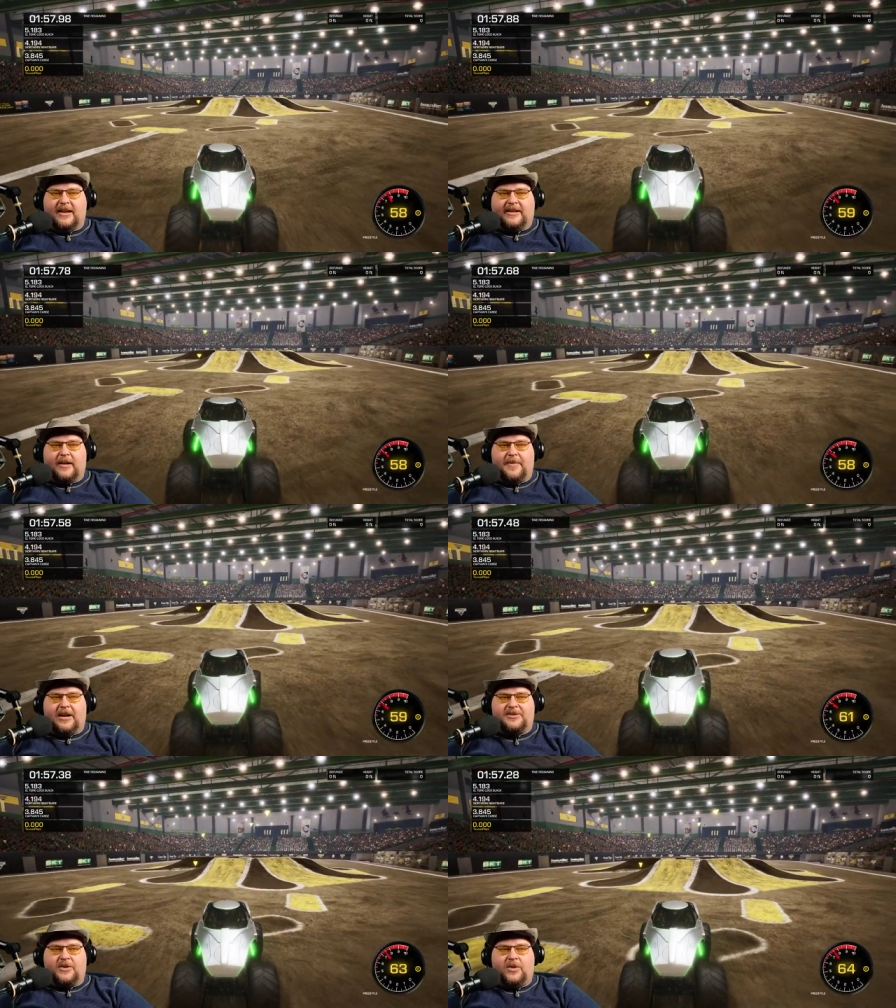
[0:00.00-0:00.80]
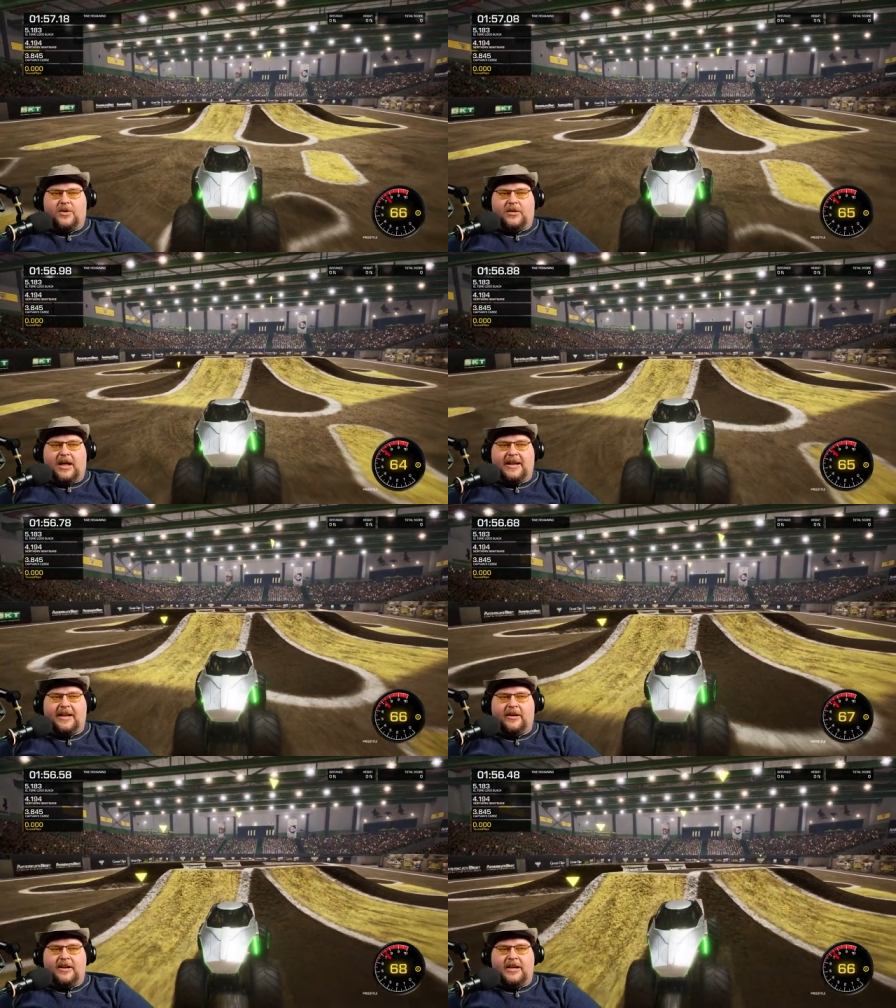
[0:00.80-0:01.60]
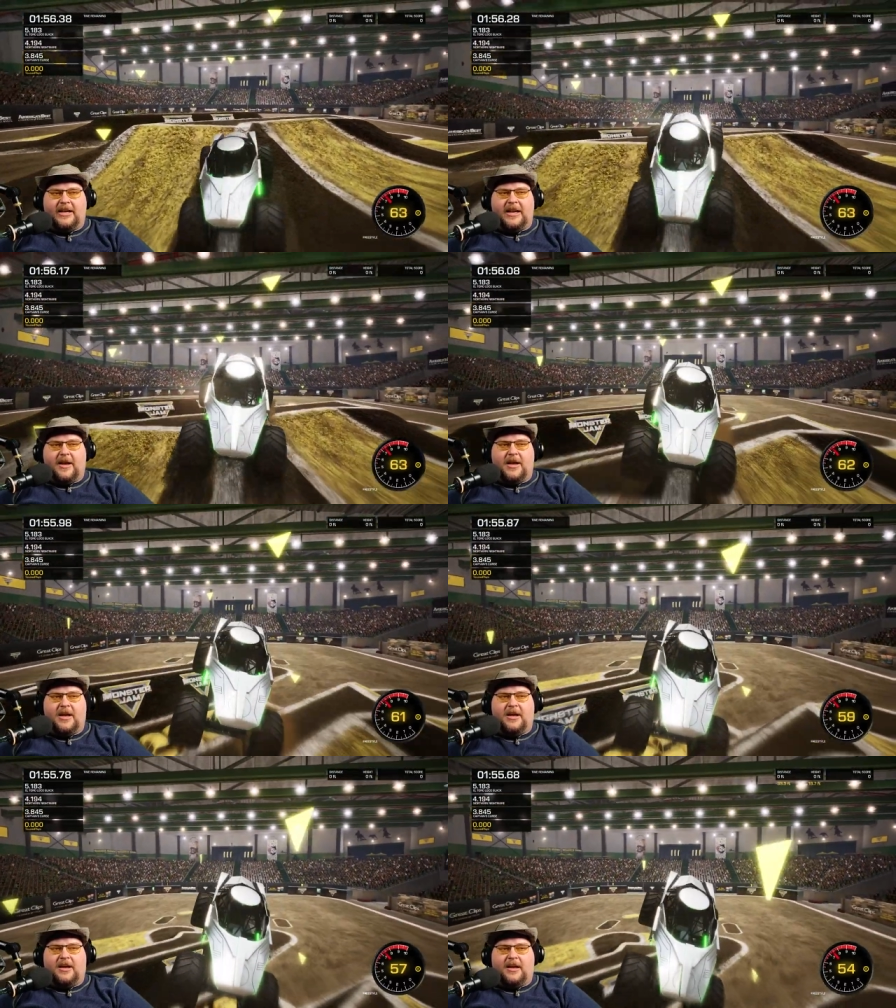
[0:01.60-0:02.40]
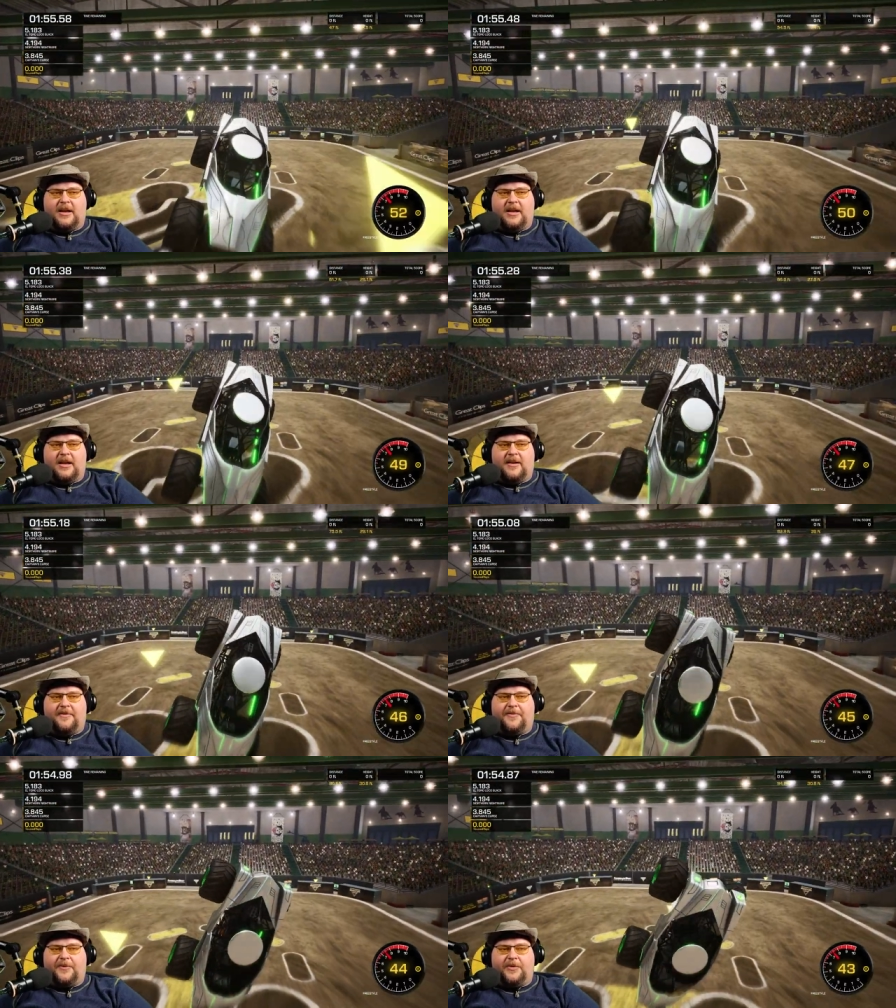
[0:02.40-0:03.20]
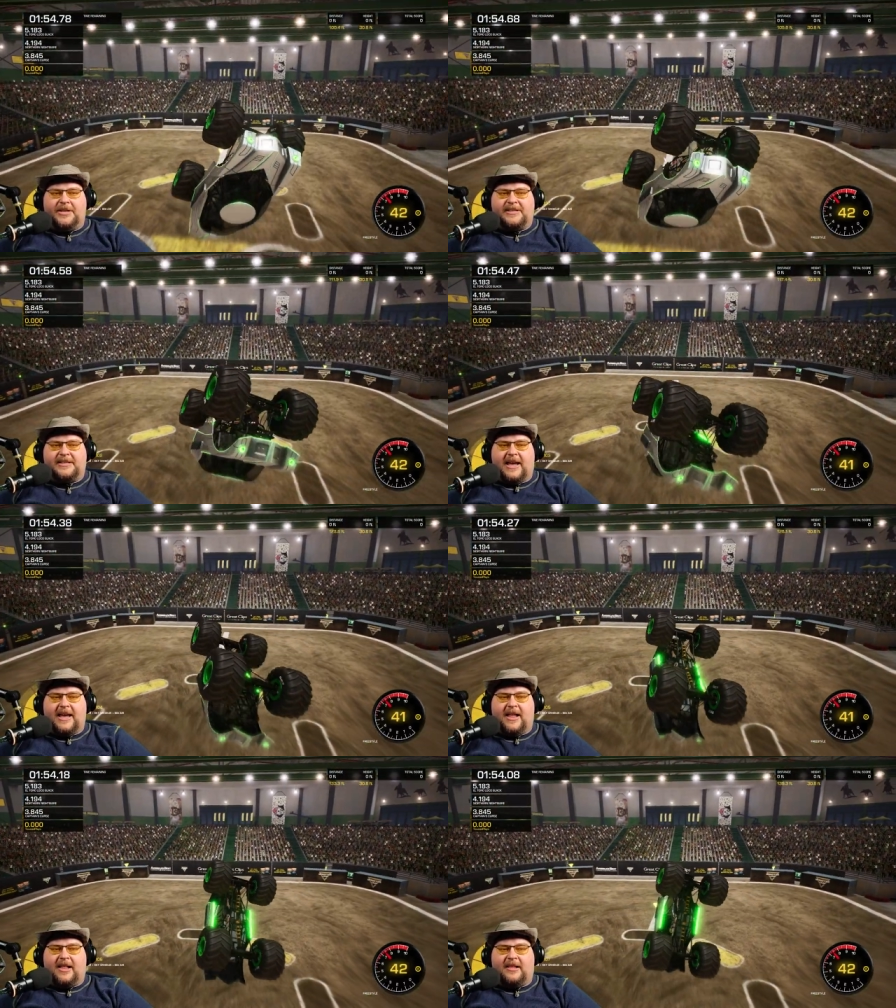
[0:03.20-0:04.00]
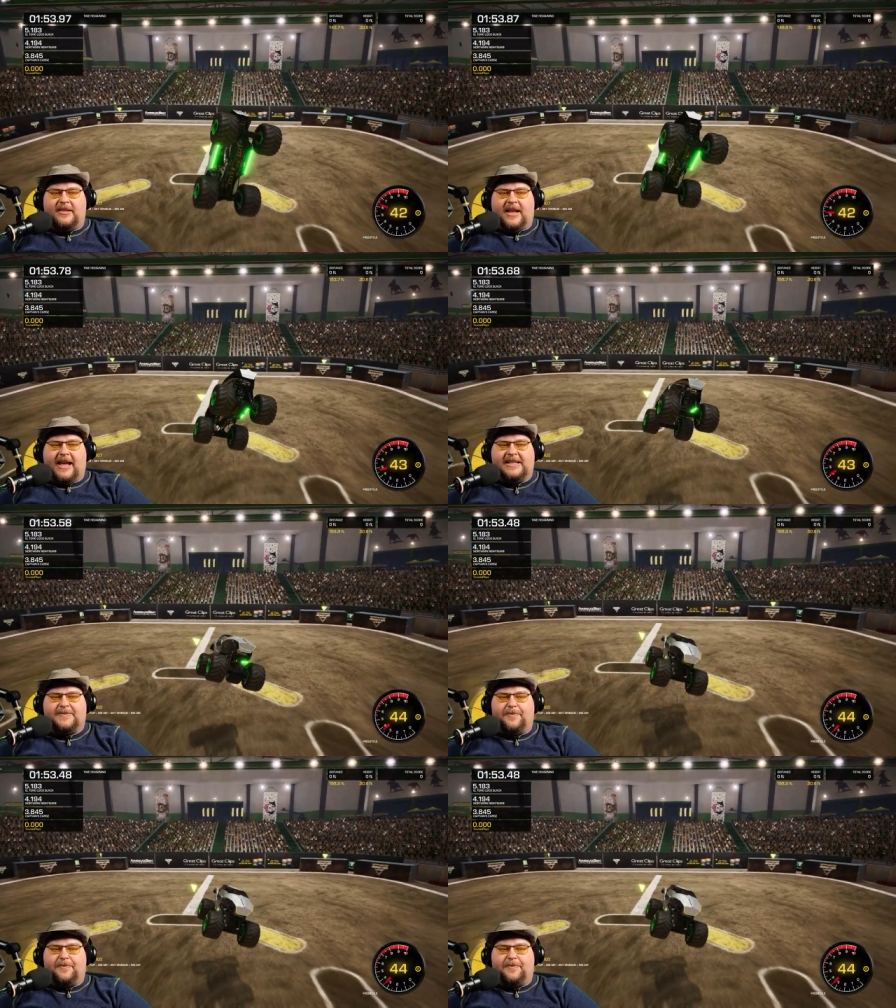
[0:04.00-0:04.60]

Not that it matters a whole lot here in freestyle. Nice